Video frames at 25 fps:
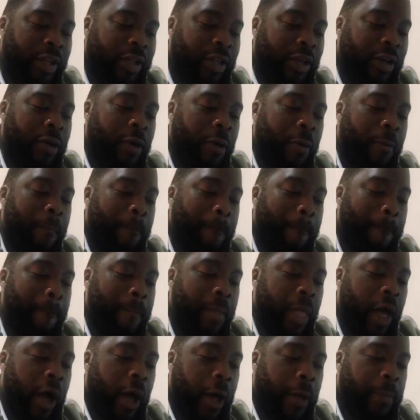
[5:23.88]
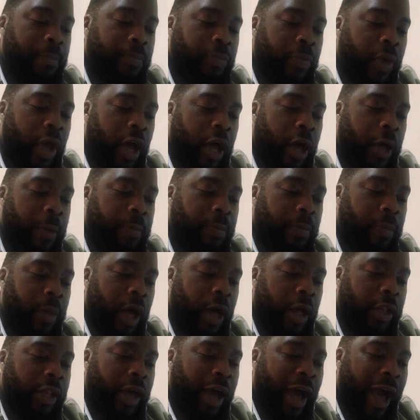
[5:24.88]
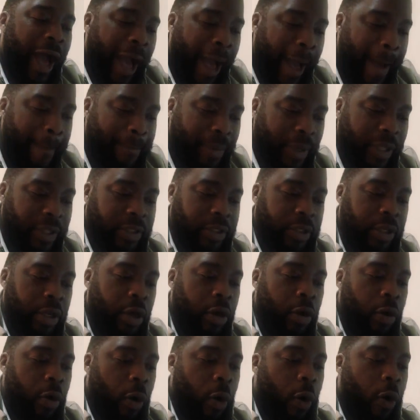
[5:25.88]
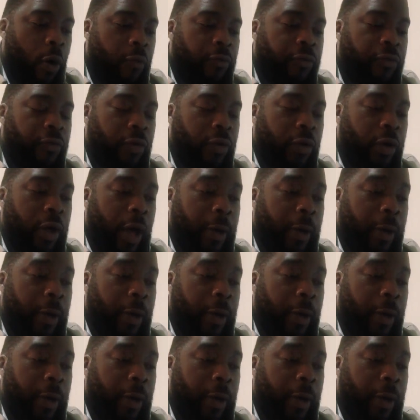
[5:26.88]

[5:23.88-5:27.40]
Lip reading: the habit of